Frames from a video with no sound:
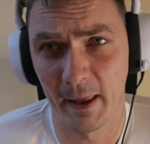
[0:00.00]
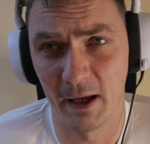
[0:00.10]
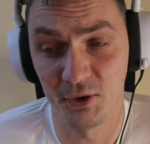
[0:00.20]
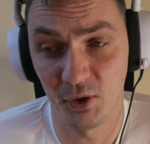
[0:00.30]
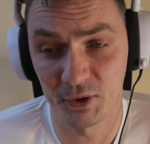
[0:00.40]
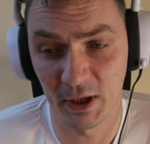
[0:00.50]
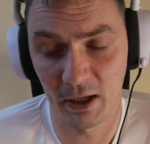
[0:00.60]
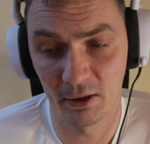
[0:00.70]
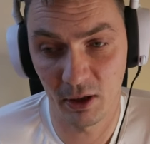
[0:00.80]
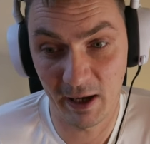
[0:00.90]
as you
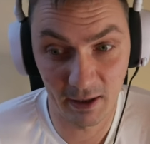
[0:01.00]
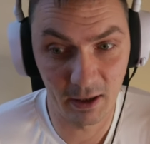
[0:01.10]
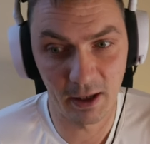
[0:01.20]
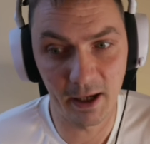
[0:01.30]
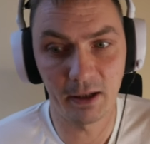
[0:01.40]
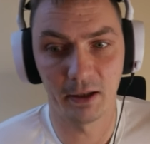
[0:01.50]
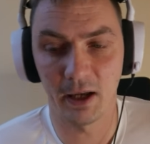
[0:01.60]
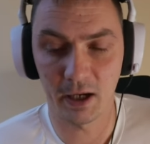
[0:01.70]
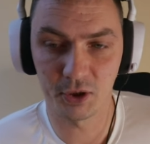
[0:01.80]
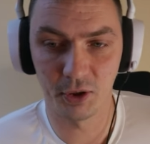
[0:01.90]
said, and I like it
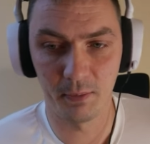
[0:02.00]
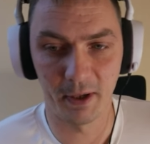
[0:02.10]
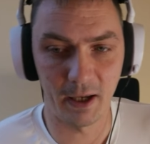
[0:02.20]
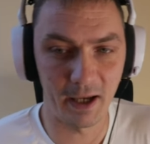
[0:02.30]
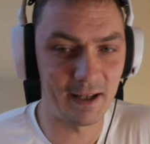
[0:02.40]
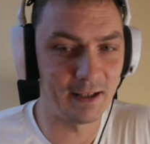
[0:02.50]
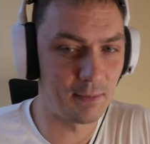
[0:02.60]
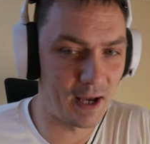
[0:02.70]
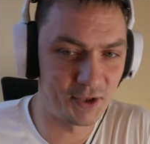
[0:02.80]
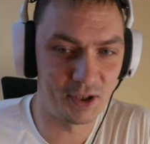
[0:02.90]
actually, but I can
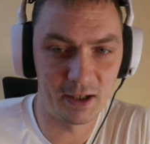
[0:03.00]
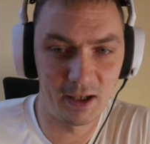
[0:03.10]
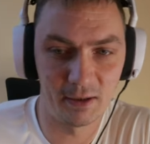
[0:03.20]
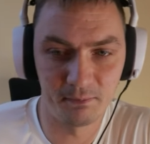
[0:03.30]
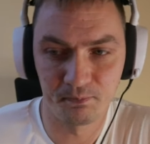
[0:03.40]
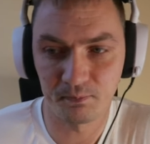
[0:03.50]
imagine again